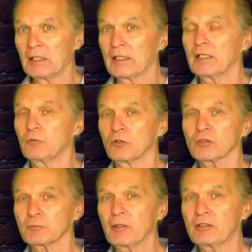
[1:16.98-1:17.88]
He will
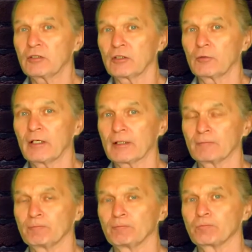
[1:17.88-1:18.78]
speak to you in it.
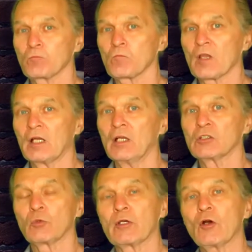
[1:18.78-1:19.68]

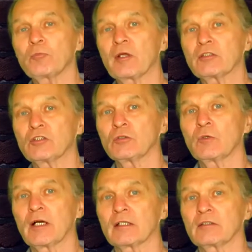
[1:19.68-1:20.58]
So we hope that
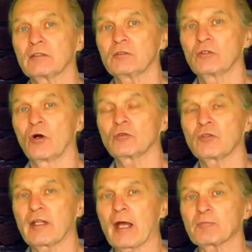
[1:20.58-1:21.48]
you uh, go
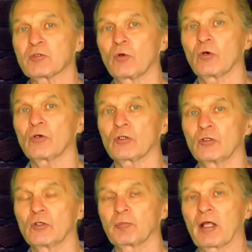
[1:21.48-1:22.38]
to the App Store or the
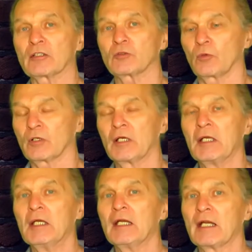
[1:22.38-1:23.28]
Google Play Store
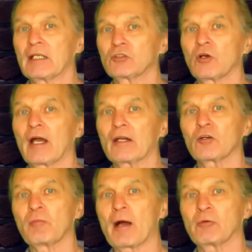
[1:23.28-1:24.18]
and try
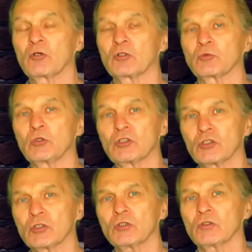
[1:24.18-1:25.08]
out a Bible quiz. We're
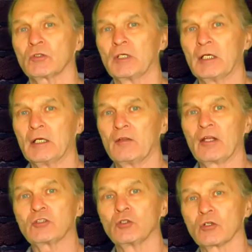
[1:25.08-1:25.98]
sure
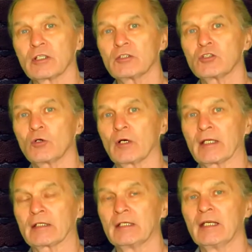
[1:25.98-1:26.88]
that you'll enjoy
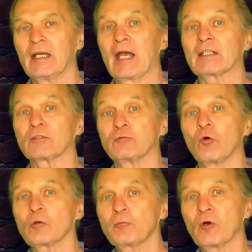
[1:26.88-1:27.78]
it. It has a
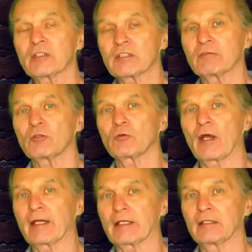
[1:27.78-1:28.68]
4.7
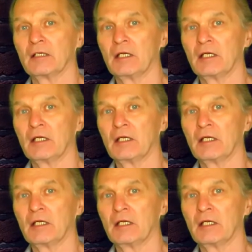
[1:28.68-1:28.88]
rating.